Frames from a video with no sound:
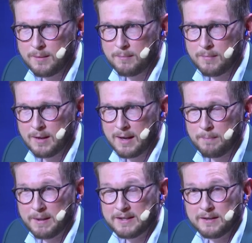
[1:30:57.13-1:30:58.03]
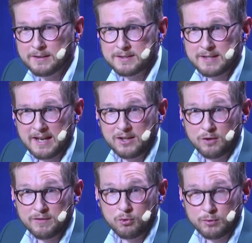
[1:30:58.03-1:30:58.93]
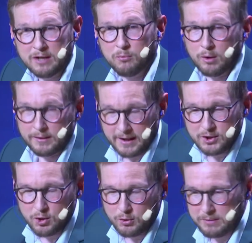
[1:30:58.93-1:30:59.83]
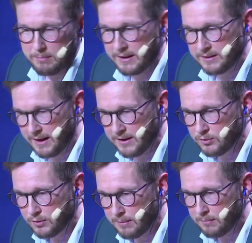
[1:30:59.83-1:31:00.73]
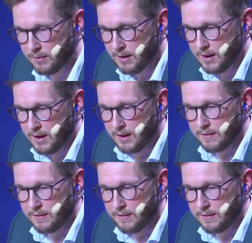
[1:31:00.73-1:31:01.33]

um, a better understanding of the real world. I showed in my diagram